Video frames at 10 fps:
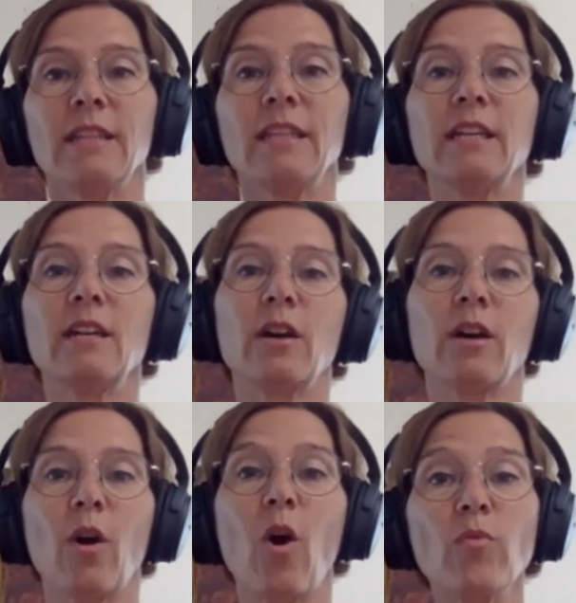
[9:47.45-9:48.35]
the
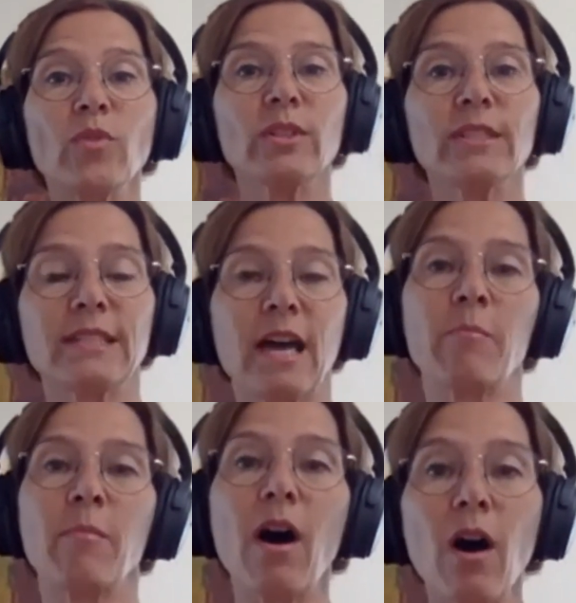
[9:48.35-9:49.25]
overall
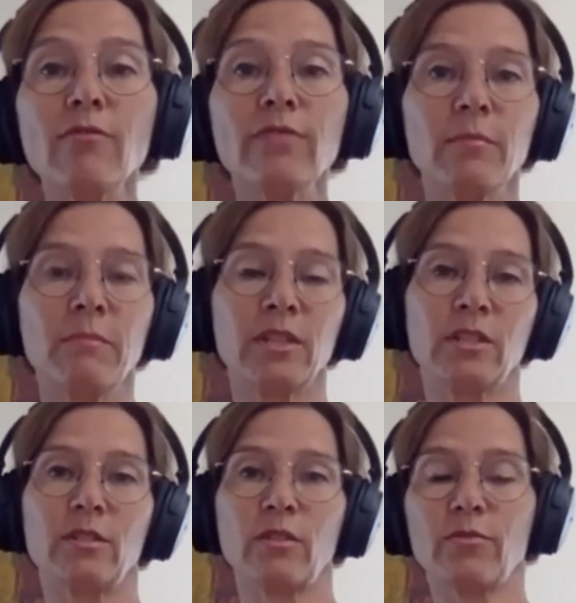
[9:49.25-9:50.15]
sum of
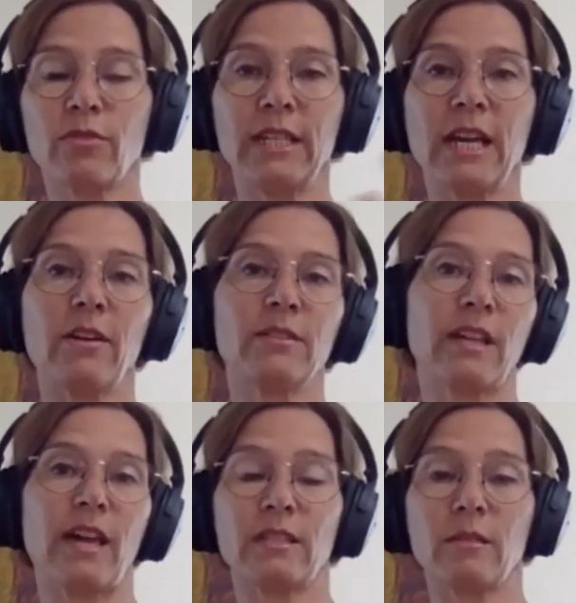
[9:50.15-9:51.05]
emissions, of greenhouse
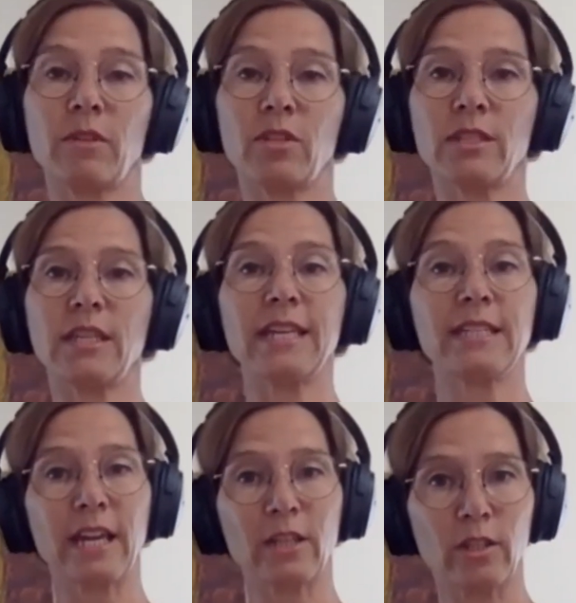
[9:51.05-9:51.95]
gas emissions,
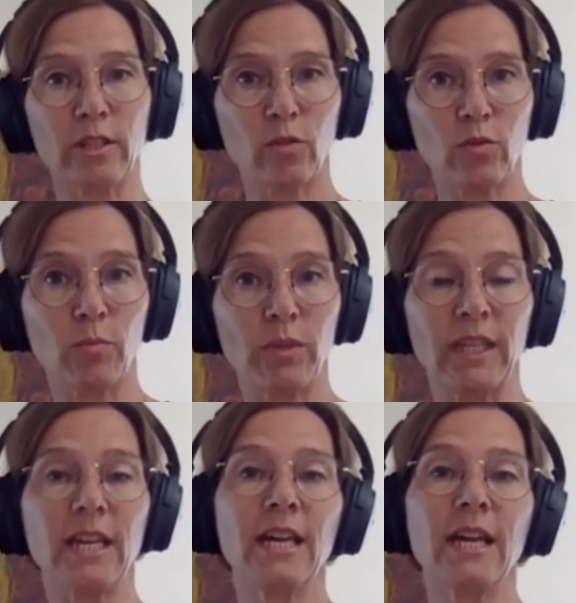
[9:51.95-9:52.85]
has actually to
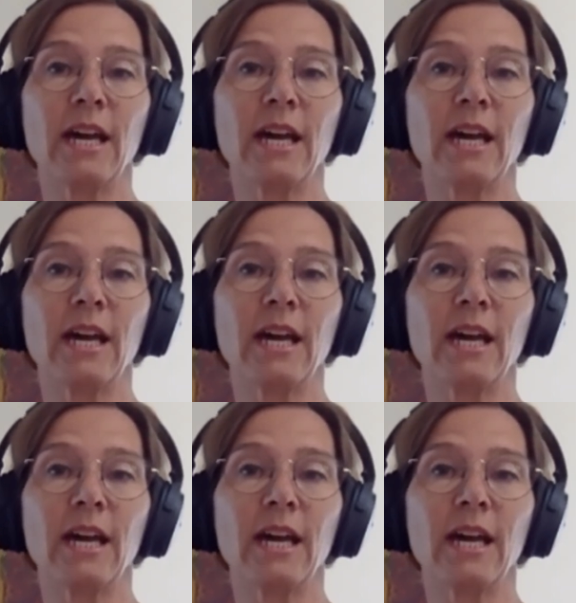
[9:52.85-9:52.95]
be